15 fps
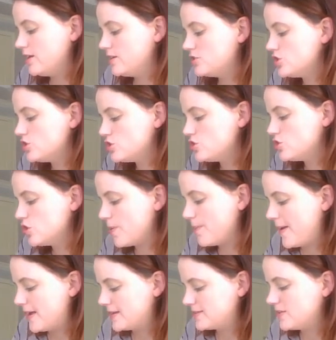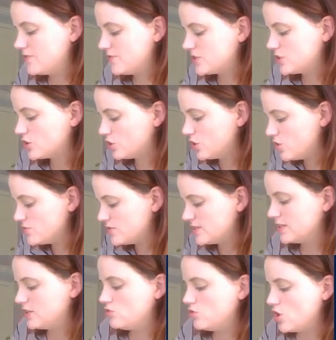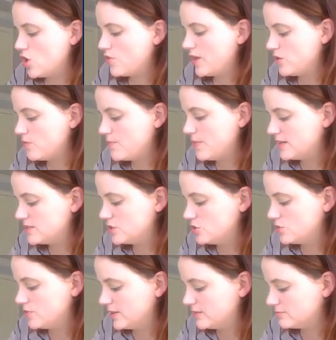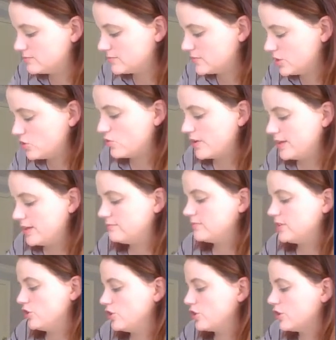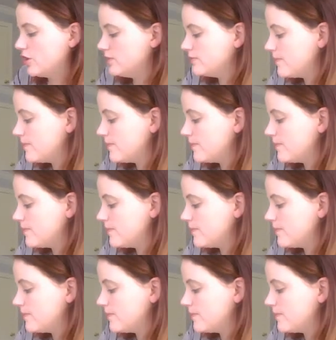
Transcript: Just do your best. If it's close and you know that you meant to do it congruent, then you're good.